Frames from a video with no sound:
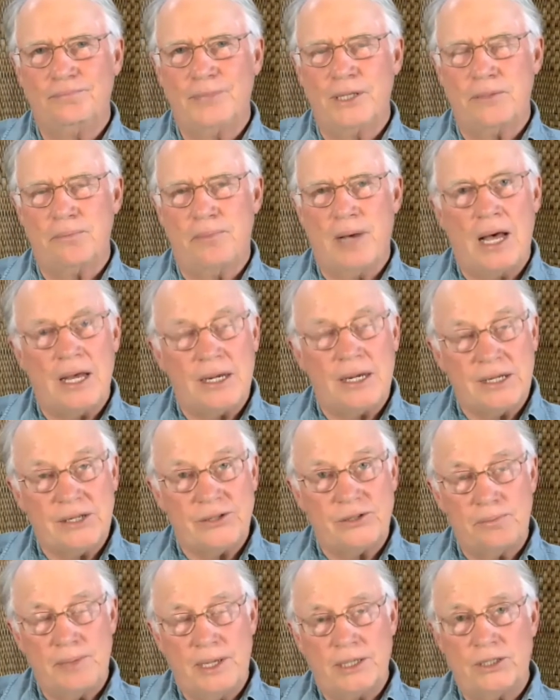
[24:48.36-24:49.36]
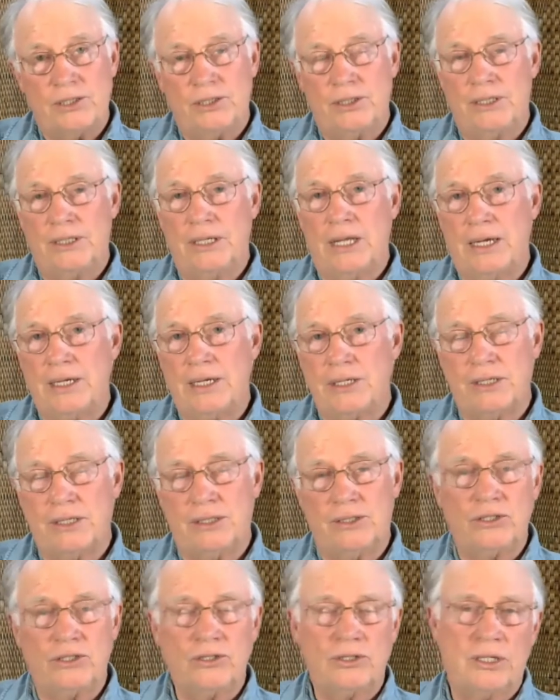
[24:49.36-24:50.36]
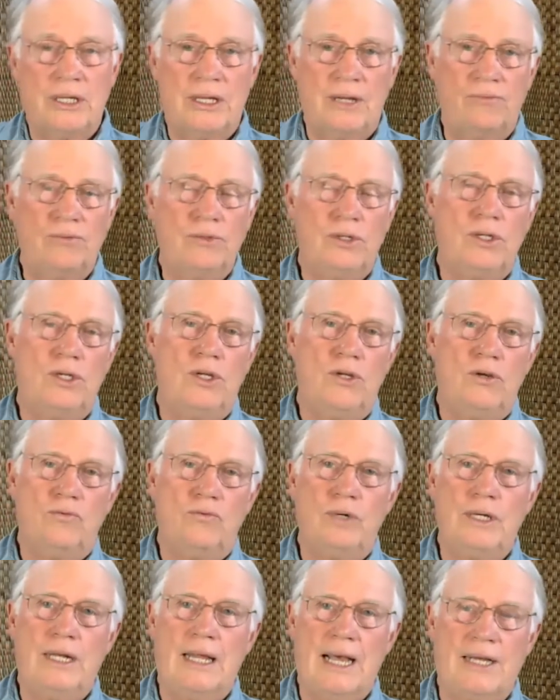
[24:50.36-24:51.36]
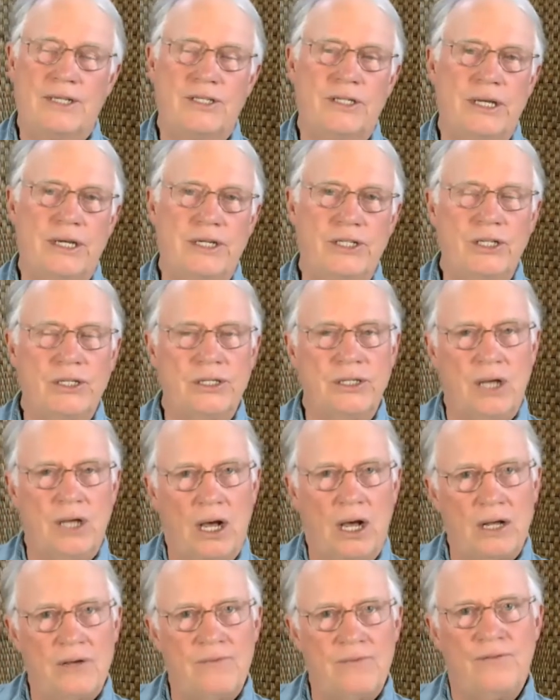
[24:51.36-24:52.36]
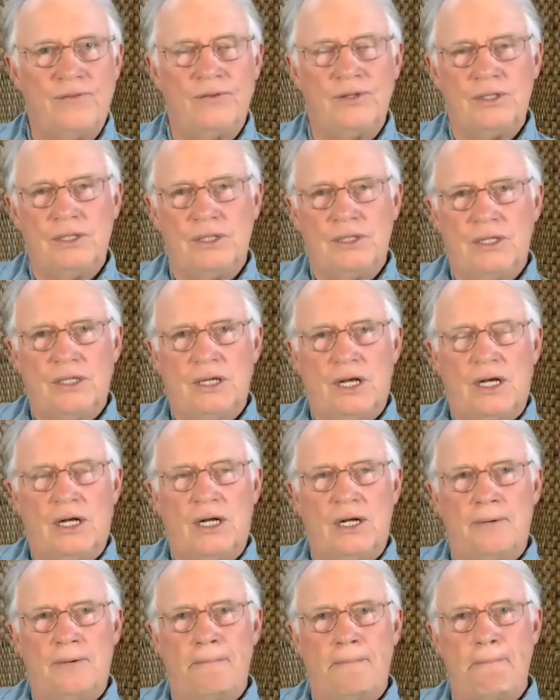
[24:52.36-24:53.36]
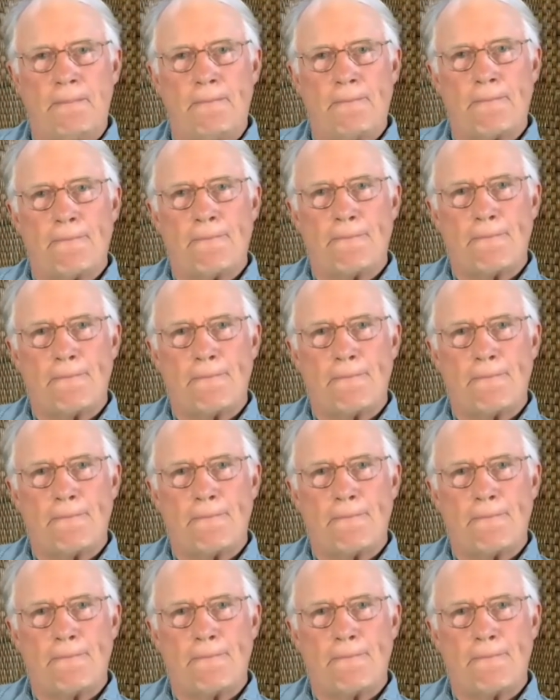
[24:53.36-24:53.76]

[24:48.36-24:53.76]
The body especially likes it, just that relaxation of um,